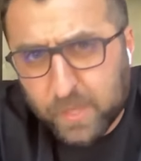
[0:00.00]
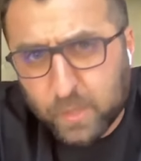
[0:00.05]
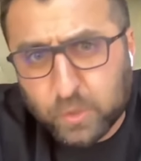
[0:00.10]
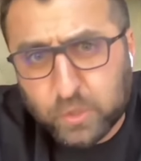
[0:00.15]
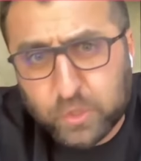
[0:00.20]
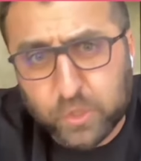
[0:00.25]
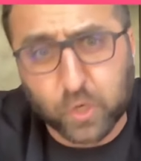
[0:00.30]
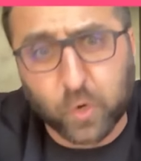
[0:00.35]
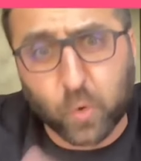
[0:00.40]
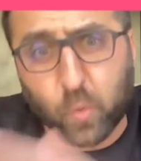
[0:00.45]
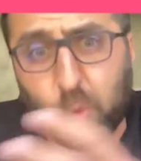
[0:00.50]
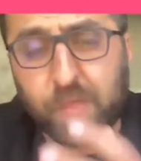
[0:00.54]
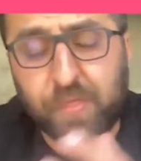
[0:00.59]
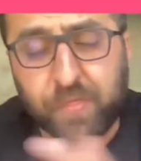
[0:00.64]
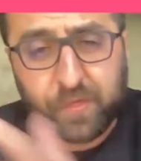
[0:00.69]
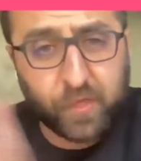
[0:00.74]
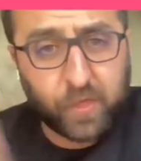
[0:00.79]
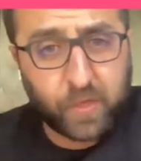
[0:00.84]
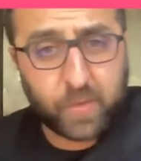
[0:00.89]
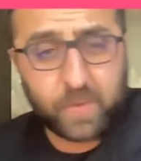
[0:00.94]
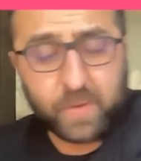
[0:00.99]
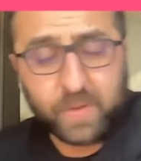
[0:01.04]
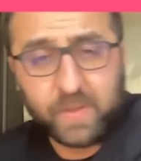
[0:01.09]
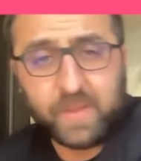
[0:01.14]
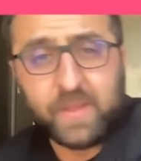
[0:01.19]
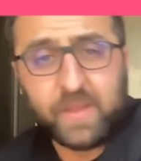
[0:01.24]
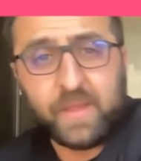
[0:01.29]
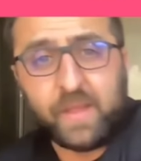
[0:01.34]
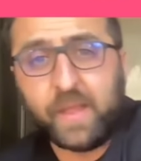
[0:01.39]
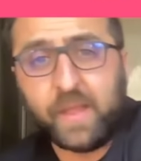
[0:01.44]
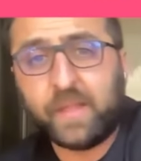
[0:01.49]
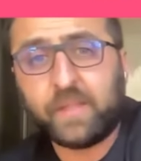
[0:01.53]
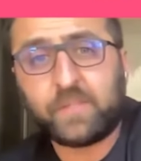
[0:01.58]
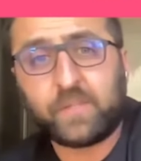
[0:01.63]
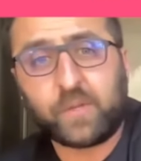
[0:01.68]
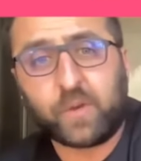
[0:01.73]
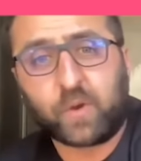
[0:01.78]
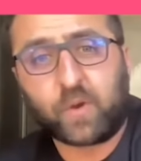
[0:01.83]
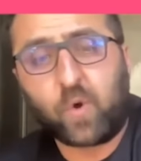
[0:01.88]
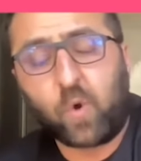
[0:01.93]
that you took with you
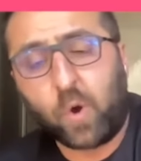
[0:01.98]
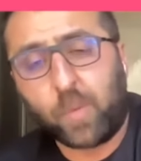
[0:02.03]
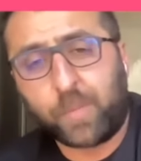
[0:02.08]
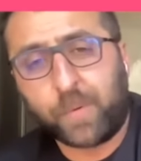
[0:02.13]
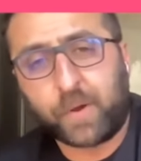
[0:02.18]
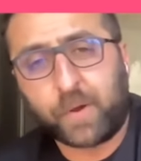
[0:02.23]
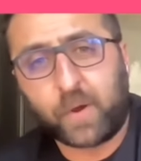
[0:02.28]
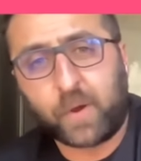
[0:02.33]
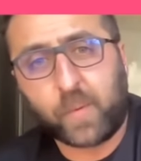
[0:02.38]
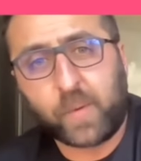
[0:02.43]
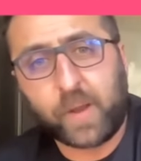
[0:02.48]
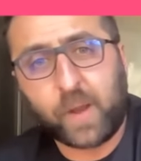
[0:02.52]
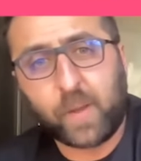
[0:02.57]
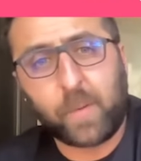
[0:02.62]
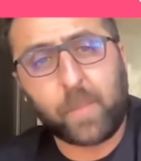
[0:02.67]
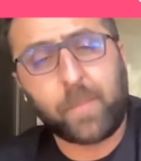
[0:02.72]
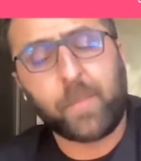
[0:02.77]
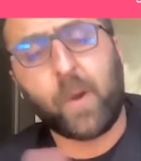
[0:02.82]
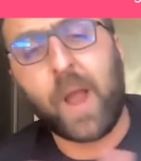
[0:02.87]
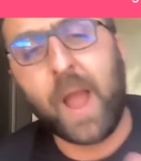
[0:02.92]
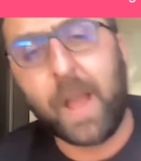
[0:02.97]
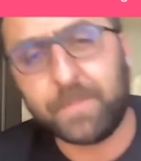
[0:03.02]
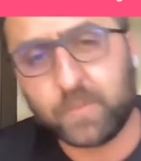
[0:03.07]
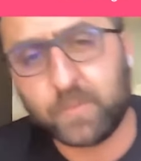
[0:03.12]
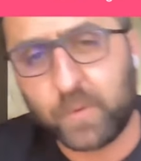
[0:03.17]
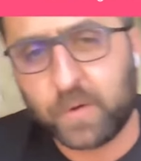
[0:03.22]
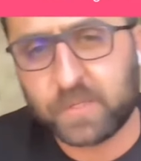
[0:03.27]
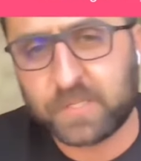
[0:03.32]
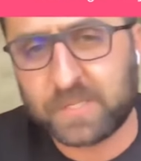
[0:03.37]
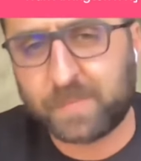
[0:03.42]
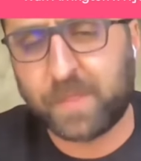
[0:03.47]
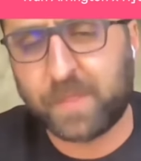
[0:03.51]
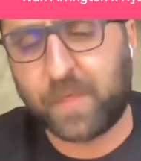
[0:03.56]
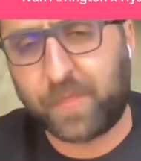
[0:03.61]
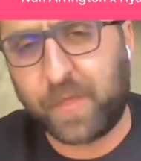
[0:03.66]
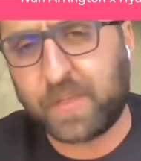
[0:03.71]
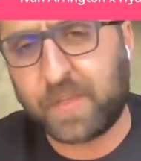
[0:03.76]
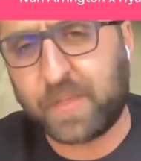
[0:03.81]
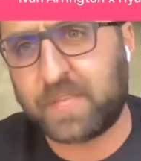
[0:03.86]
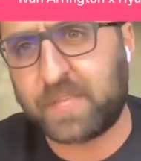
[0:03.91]
into your corporate career, but perhaps what are some of
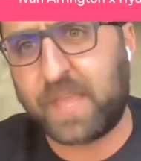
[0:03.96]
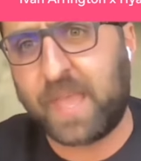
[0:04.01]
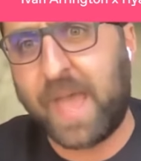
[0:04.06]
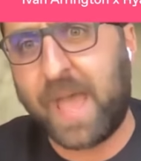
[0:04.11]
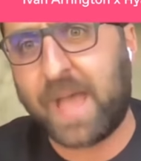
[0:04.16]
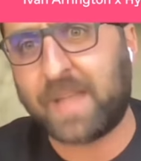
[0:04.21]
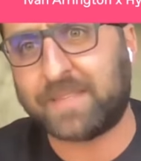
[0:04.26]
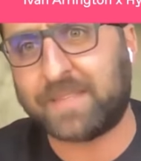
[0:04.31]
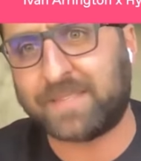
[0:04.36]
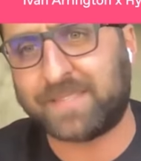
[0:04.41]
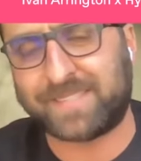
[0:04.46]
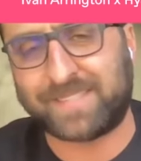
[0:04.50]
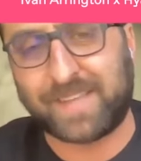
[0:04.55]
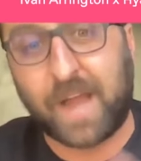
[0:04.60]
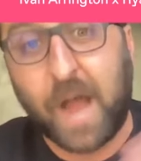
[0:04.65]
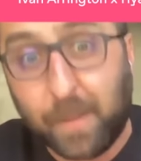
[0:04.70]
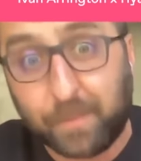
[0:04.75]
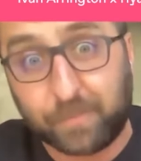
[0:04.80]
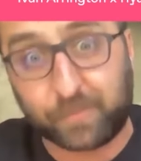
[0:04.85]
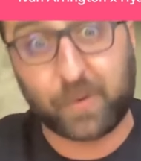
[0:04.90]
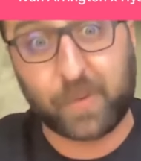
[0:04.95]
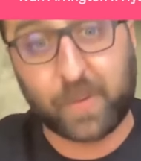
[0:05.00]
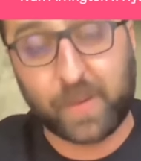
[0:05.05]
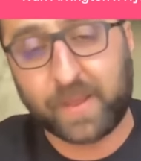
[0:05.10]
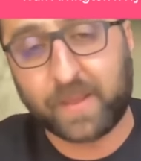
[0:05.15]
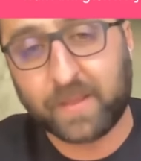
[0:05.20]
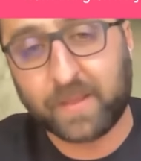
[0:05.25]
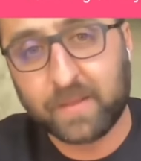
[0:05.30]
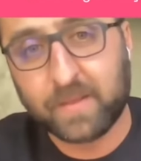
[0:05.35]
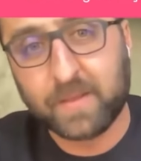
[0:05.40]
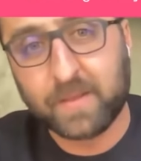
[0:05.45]
the things that you had to stop doing?